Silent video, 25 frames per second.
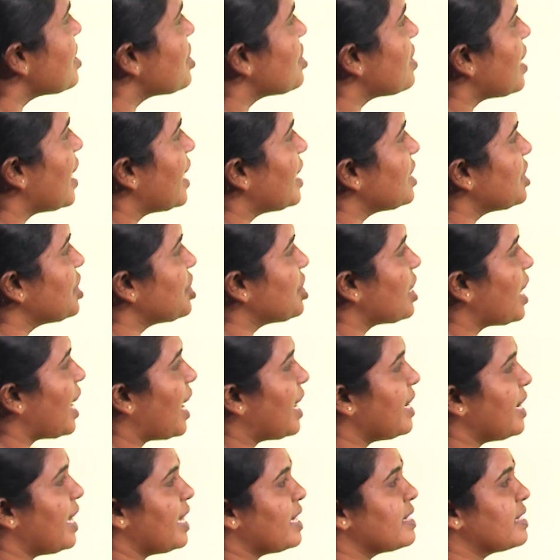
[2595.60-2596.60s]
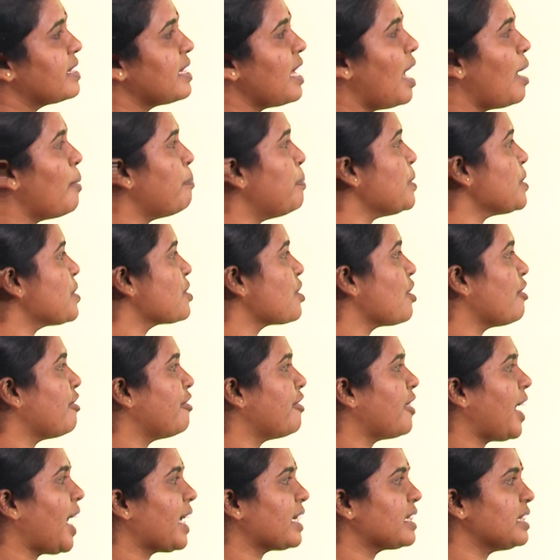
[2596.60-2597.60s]
set and examples of
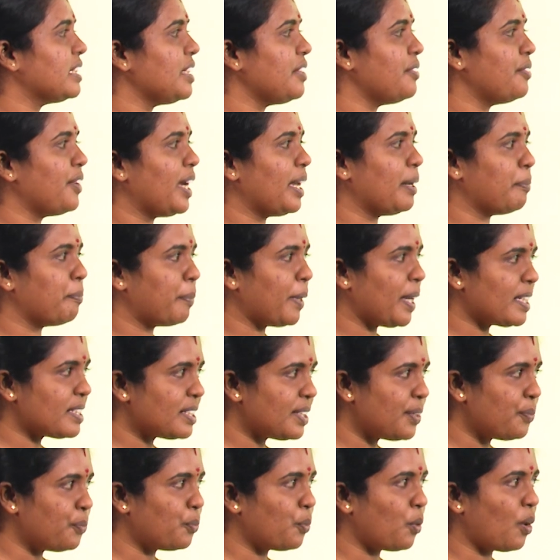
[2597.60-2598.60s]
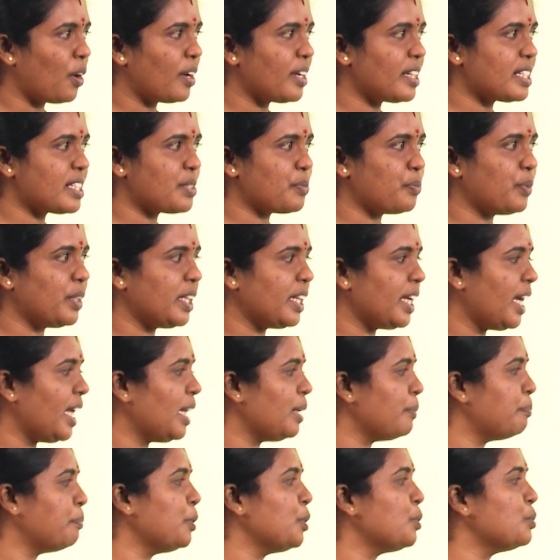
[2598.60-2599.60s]
active and passive voice will
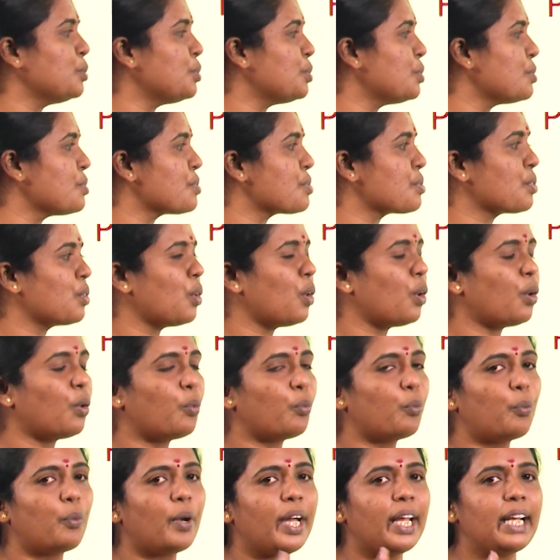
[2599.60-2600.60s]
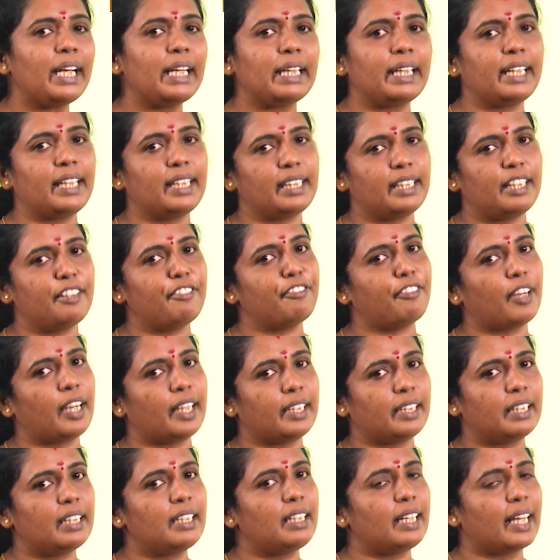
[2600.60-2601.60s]
help you to score well in the
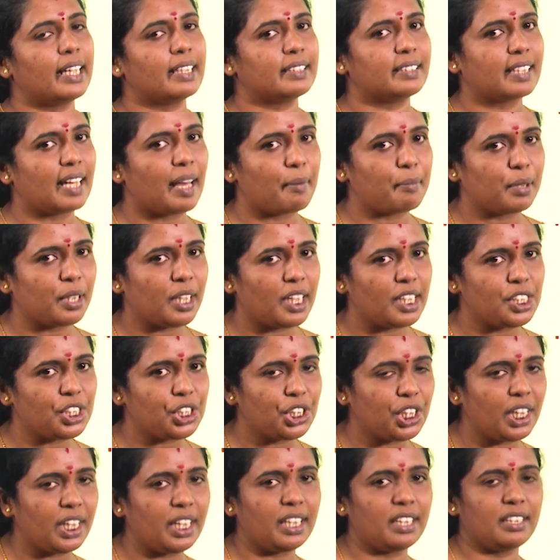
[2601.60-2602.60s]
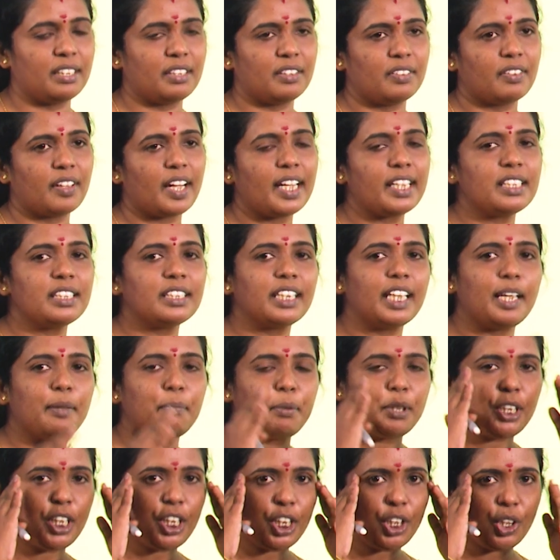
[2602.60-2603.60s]
final examination, right? Keep
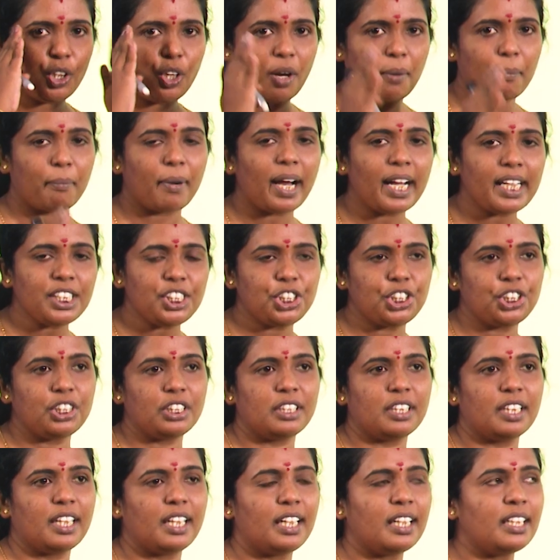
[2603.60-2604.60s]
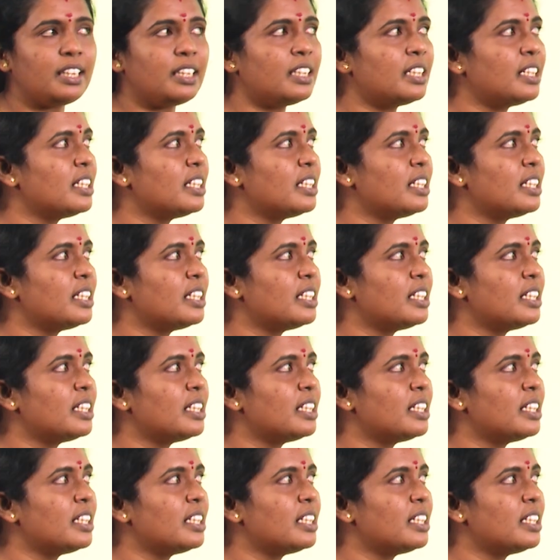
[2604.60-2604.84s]
it in your mind, children.